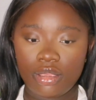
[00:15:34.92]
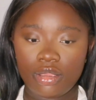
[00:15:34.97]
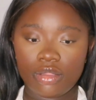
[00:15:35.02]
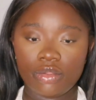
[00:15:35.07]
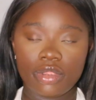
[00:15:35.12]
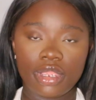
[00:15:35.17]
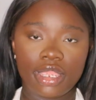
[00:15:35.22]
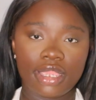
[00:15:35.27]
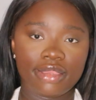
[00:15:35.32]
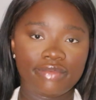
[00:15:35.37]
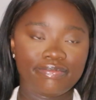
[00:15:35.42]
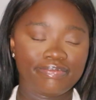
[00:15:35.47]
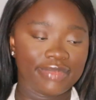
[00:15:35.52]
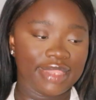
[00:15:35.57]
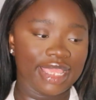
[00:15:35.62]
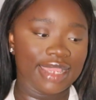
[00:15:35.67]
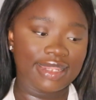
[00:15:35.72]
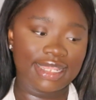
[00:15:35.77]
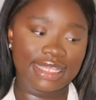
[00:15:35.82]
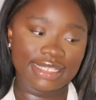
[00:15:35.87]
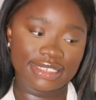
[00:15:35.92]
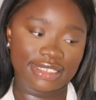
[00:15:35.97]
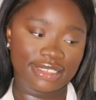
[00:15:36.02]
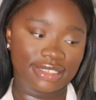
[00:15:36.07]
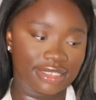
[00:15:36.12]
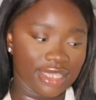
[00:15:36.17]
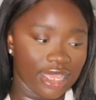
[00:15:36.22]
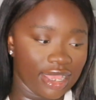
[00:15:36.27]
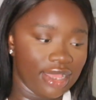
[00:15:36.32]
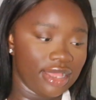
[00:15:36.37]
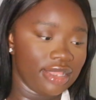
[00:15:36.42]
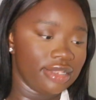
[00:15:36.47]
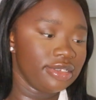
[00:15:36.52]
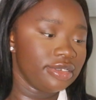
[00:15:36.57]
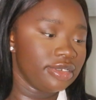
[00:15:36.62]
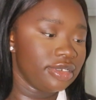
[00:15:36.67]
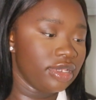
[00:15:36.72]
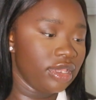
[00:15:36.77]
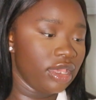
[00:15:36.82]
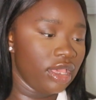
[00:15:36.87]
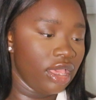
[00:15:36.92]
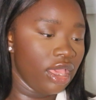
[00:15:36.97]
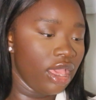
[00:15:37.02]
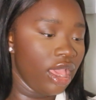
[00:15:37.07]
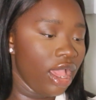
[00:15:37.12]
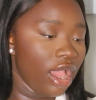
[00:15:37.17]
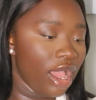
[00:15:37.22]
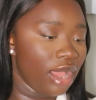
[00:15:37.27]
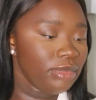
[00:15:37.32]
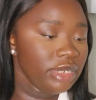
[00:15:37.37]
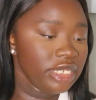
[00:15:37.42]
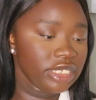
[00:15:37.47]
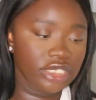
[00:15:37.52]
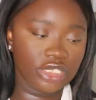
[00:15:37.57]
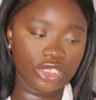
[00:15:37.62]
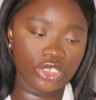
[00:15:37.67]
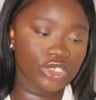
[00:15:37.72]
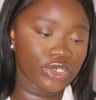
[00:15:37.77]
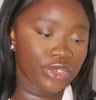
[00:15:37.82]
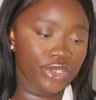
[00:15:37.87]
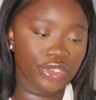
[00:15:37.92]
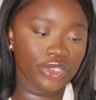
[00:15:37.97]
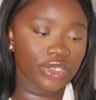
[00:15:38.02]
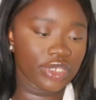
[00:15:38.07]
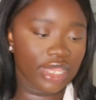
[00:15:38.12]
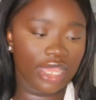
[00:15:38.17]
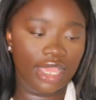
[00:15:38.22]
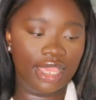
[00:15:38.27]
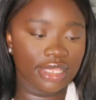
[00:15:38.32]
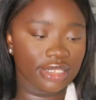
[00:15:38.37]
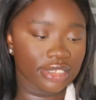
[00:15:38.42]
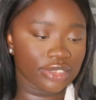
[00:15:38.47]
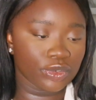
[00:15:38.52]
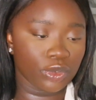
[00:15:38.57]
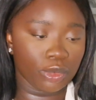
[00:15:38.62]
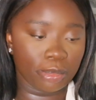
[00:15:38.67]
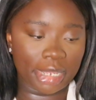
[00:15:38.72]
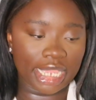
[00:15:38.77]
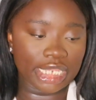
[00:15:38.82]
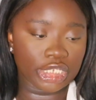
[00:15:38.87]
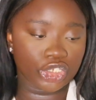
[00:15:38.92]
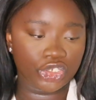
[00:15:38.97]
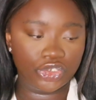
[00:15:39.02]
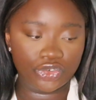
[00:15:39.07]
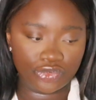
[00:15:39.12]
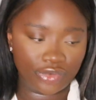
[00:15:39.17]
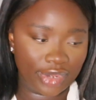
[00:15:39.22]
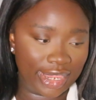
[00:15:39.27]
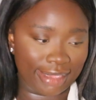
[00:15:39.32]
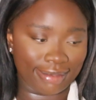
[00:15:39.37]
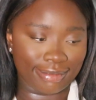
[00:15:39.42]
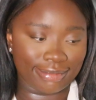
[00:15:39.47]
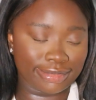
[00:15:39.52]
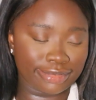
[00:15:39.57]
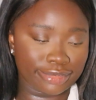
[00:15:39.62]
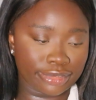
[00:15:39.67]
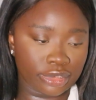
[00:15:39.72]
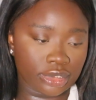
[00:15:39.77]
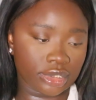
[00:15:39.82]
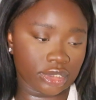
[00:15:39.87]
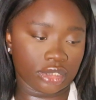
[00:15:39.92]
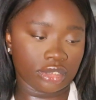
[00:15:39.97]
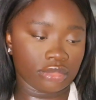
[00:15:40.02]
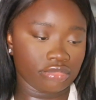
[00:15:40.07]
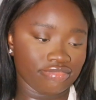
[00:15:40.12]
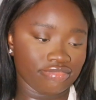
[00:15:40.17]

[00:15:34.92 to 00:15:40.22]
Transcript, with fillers: Alright, now that's done. I'm literally showing you guys all my tricks.